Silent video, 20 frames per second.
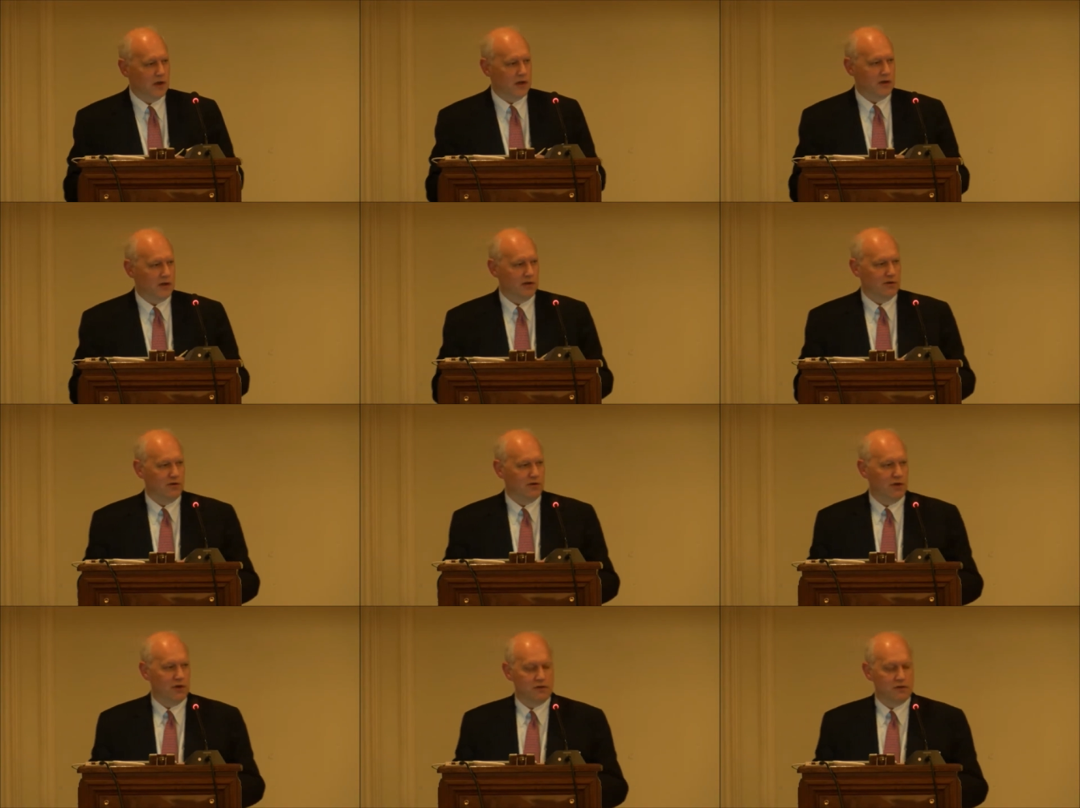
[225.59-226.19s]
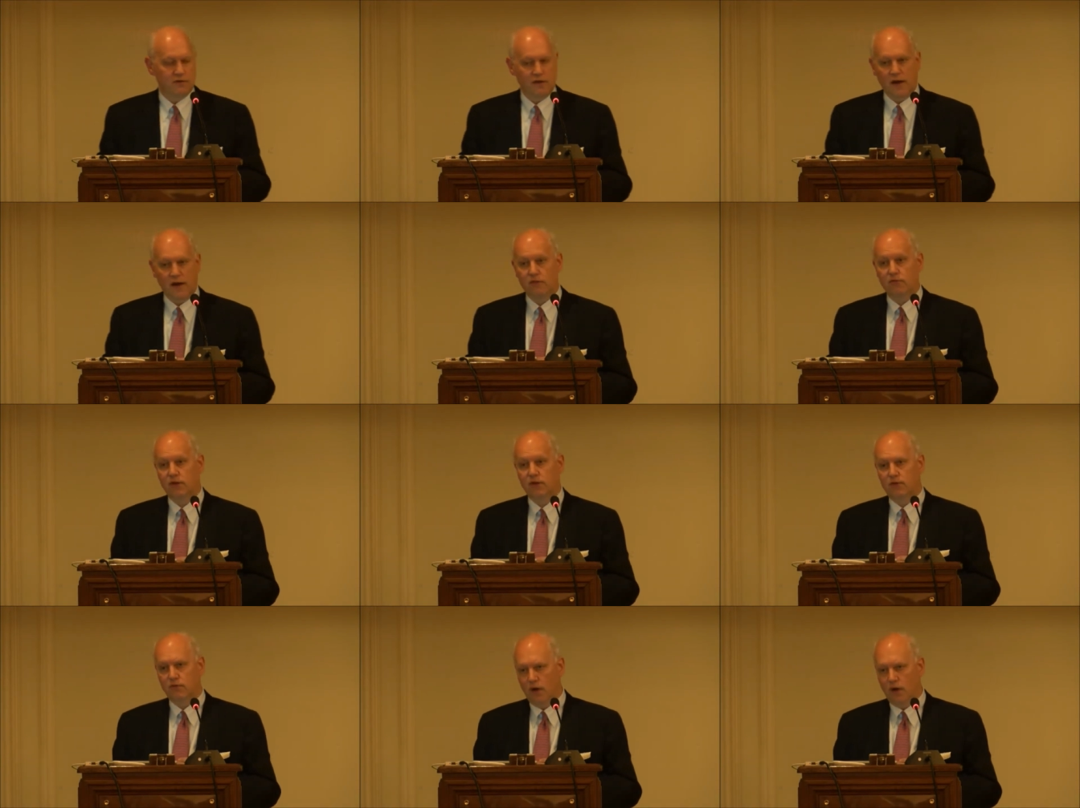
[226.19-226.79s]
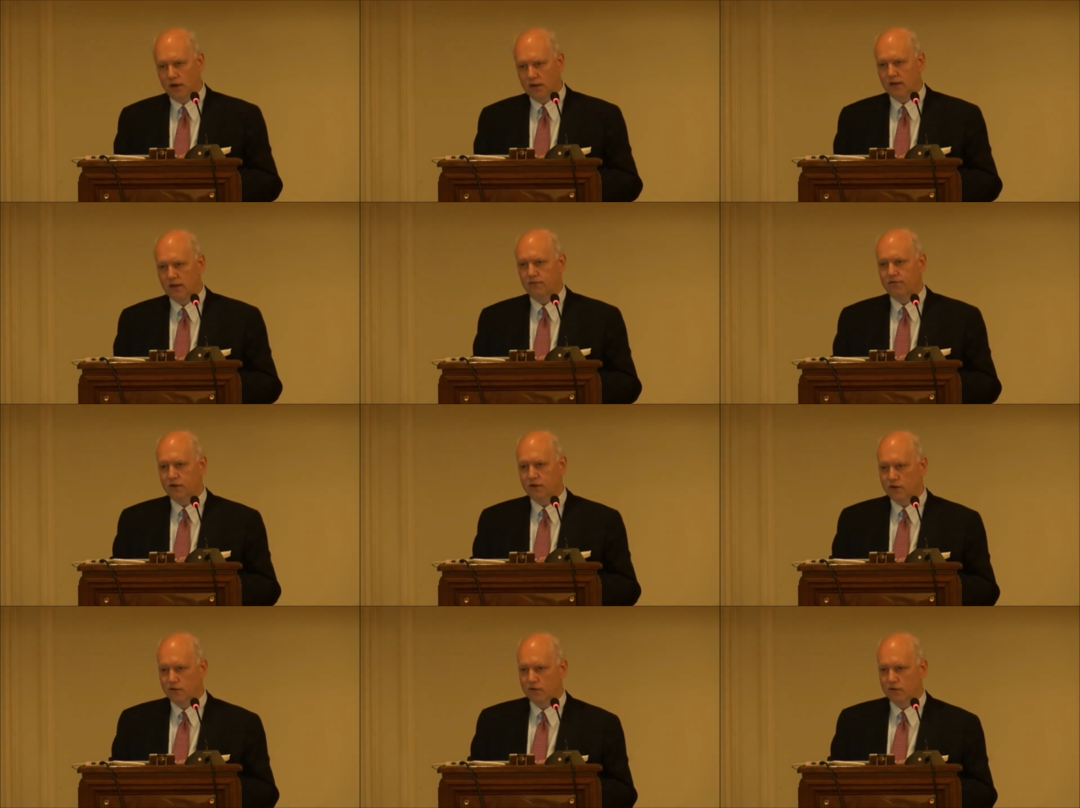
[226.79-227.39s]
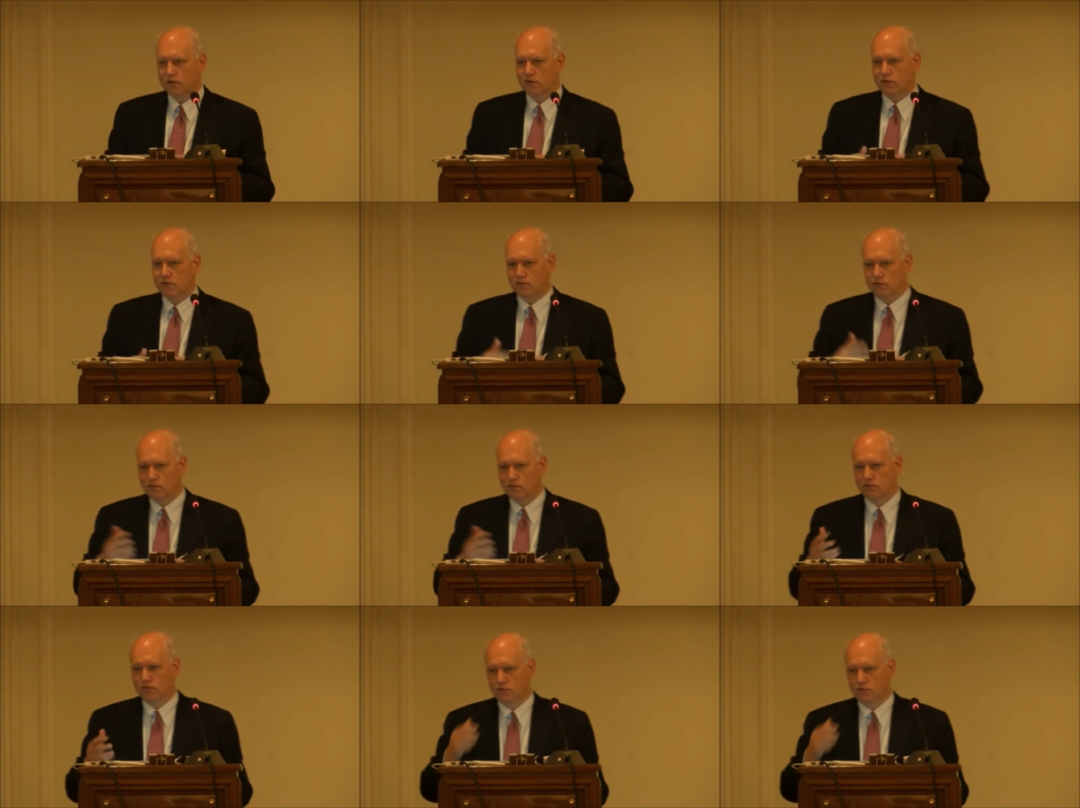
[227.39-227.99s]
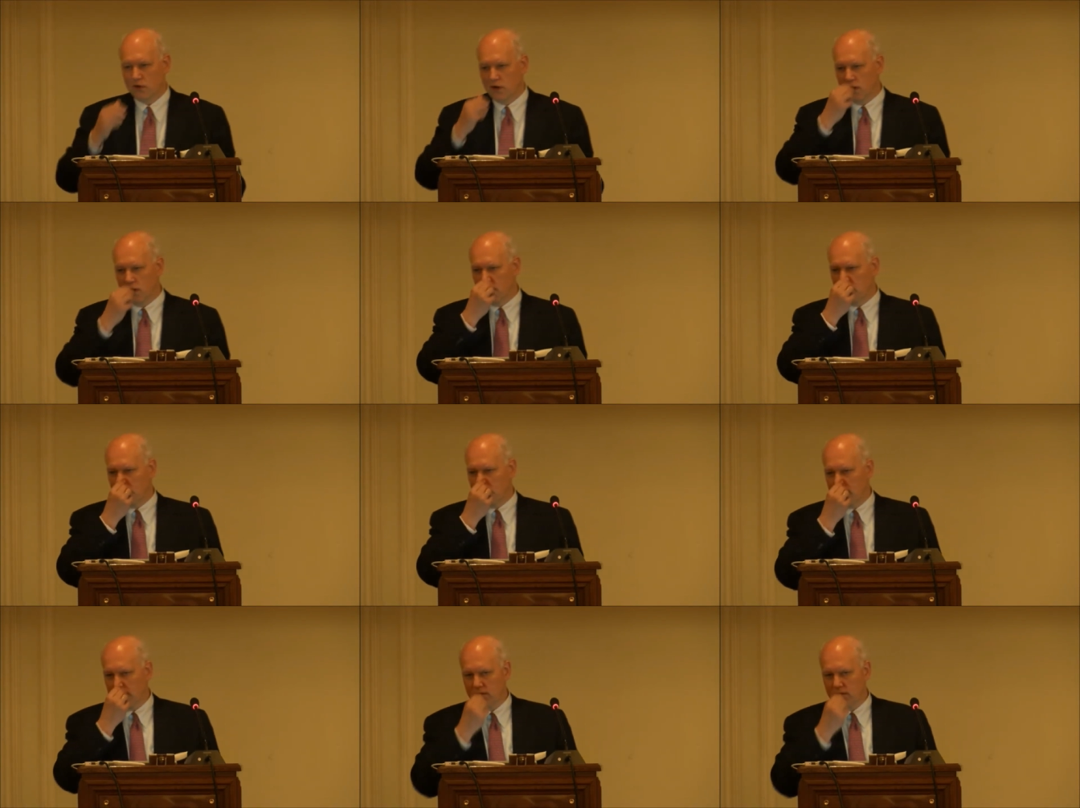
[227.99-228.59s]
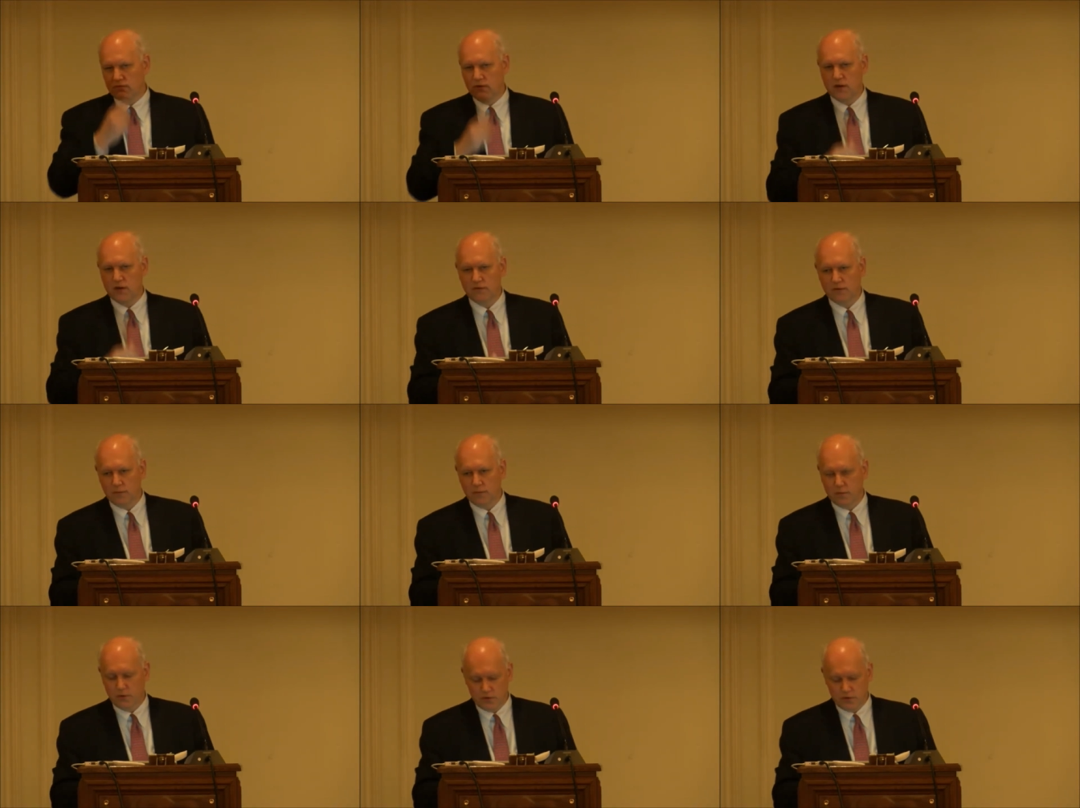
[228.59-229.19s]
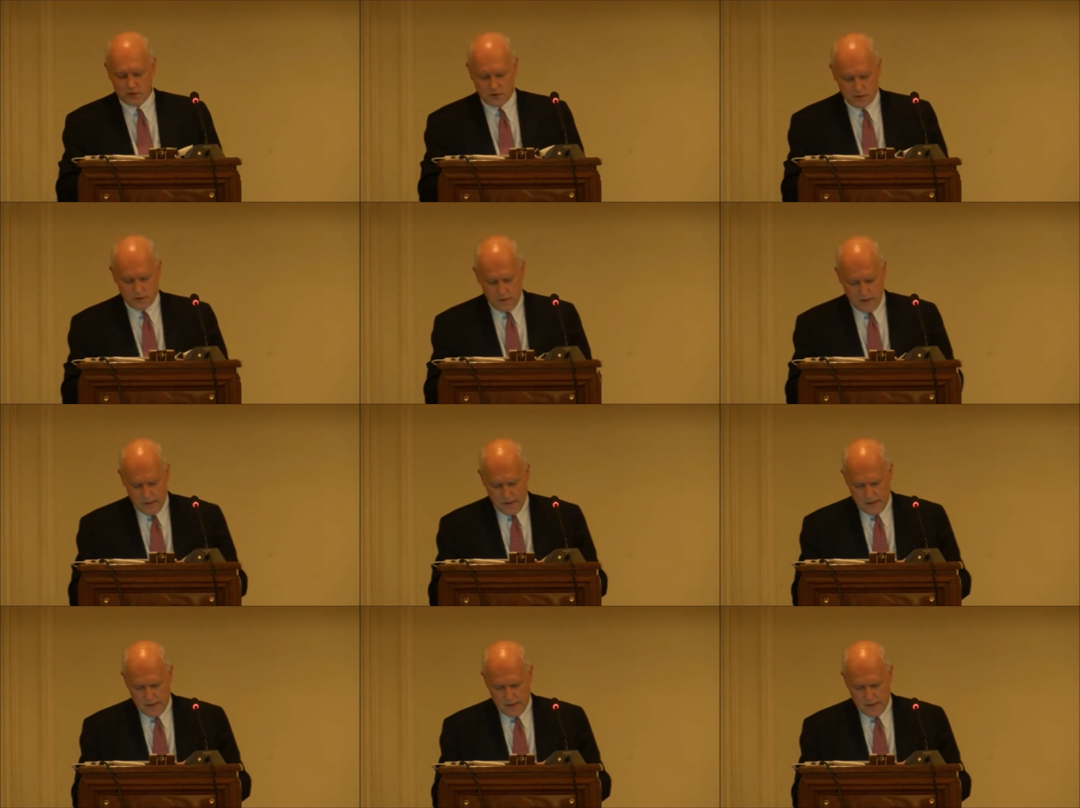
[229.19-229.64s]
you know, it's actually quite difficult to uh, get rid of the person